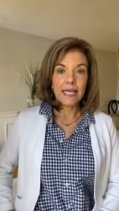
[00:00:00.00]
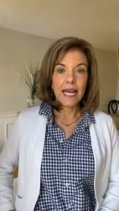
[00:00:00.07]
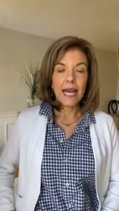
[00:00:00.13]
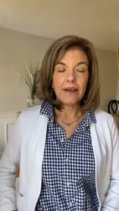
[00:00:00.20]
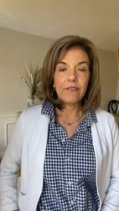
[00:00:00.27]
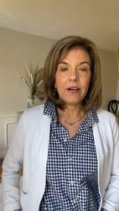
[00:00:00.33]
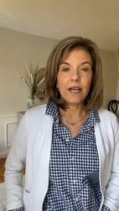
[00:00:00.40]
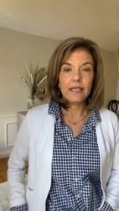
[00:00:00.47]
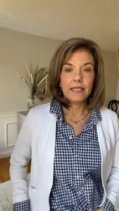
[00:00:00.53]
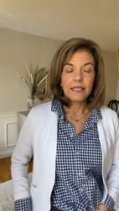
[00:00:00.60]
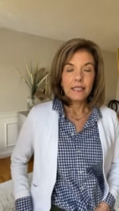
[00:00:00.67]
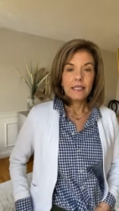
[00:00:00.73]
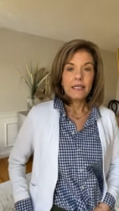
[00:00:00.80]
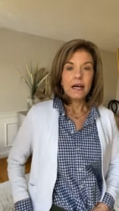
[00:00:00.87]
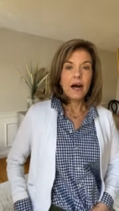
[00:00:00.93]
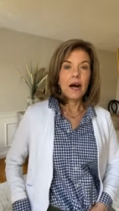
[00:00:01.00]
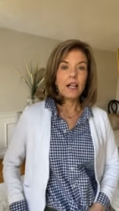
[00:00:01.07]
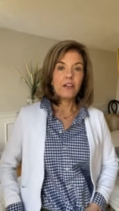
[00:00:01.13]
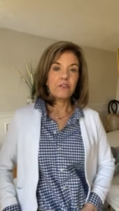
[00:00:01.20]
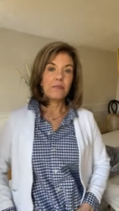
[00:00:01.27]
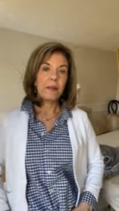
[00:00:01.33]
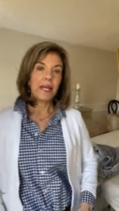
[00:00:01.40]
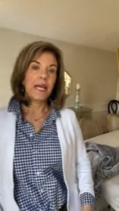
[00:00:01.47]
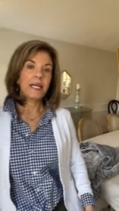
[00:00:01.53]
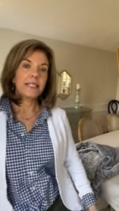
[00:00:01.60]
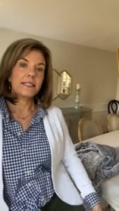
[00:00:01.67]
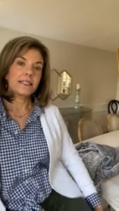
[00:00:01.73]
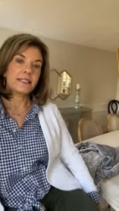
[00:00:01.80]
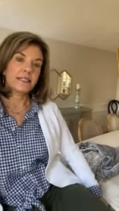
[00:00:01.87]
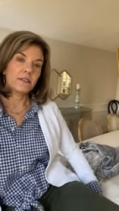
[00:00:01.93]
I have on olive
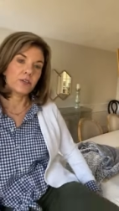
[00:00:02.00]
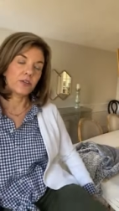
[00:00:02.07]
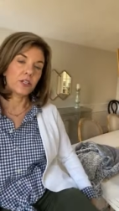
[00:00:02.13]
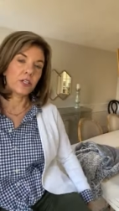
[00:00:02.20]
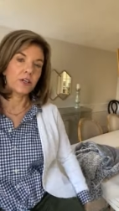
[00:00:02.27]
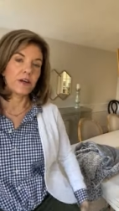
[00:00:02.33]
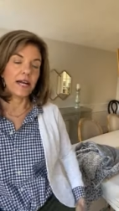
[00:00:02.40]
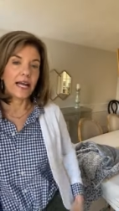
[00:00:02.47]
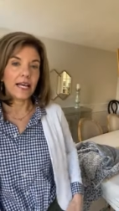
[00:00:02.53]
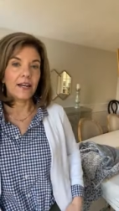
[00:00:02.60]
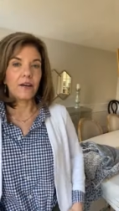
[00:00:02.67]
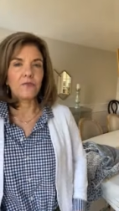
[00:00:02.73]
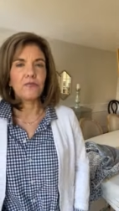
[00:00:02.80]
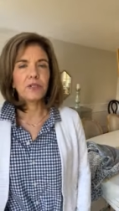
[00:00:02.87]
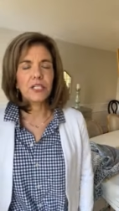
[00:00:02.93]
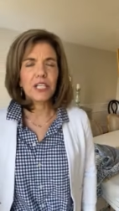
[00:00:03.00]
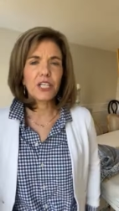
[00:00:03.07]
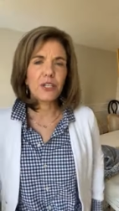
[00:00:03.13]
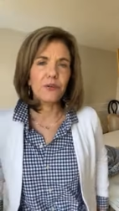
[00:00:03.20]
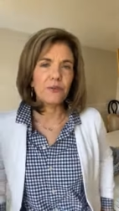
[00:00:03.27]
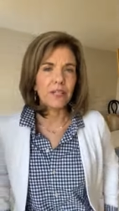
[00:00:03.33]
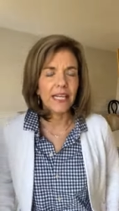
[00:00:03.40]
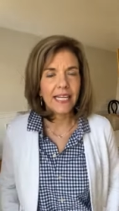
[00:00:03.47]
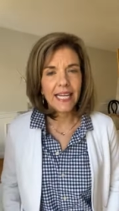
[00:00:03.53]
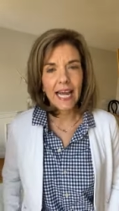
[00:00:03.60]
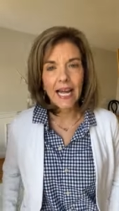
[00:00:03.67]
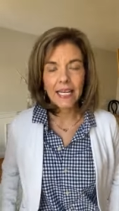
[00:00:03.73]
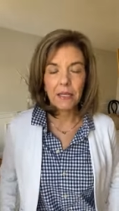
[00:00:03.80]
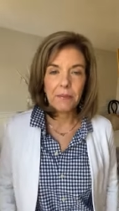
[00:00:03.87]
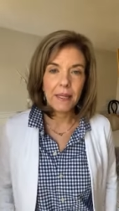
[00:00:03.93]
pants. Earlier I had on really cute like
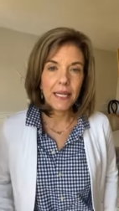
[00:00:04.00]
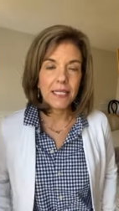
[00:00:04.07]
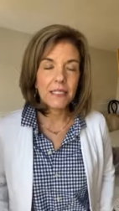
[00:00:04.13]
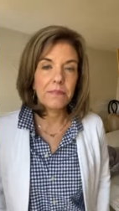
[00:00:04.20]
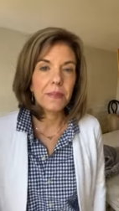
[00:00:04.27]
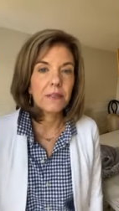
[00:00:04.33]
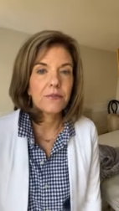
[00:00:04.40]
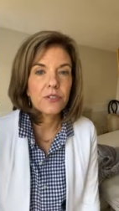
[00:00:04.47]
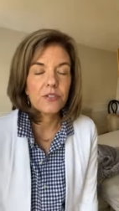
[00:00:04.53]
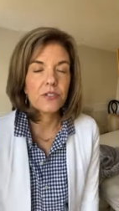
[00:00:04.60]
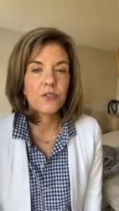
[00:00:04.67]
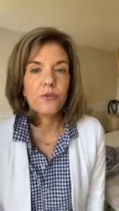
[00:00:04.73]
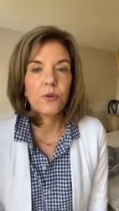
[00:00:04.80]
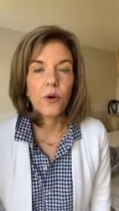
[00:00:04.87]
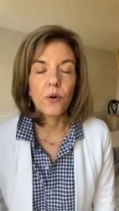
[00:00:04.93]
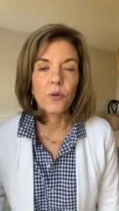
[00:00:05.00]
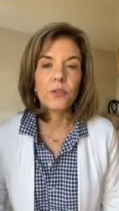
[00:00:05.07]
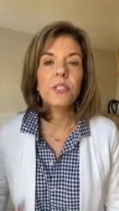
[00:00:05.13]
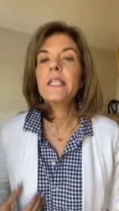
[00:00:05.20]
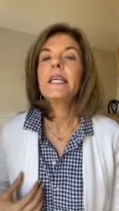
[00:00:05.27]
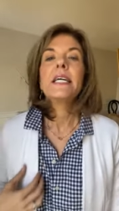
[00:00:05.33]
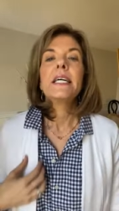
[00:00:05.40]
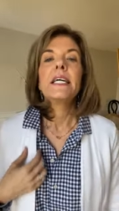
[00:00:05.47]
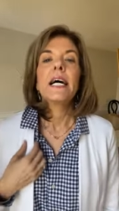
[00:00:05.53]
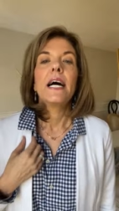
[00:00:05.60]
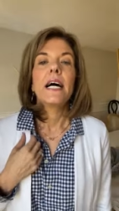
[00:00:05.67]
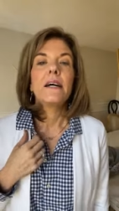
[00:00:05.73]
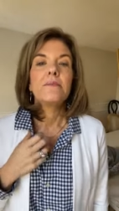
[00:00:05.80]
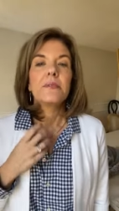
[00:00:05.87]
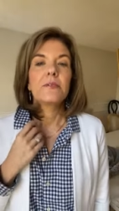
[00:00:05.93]
khaki pants, but it was just too cold.
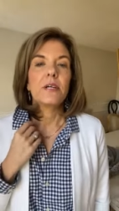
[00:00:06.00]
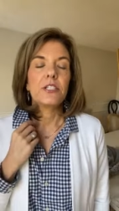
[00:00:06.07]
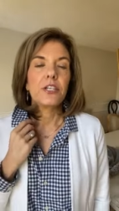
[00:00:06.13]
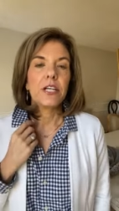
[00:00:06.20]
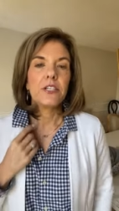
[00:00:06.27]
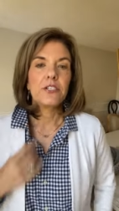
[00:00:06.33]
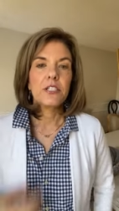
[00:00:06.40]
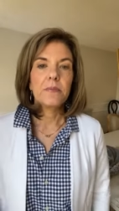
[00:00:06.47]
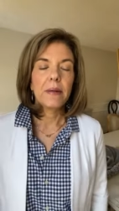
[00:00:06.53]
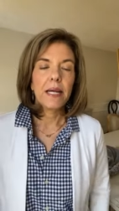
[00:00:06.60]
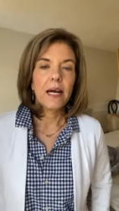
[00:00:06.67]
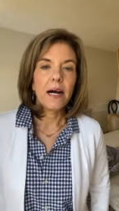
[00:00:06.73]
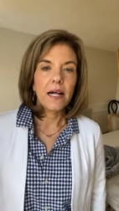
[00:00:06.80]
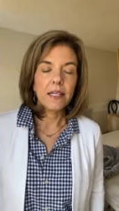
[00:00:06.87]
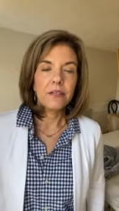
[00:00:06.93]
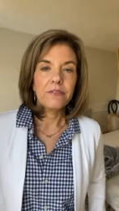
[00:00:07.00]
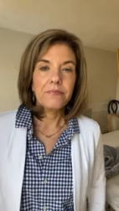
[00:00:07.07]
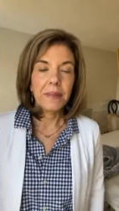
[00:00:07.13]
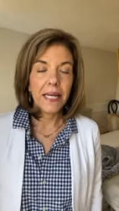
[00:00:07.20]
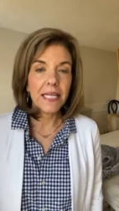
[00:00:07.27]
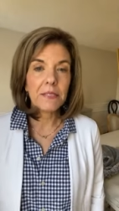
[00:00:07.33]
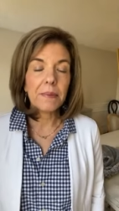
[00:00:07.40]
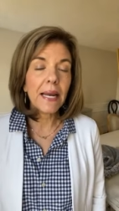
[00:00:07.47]
Um, so I changed into my olive pants.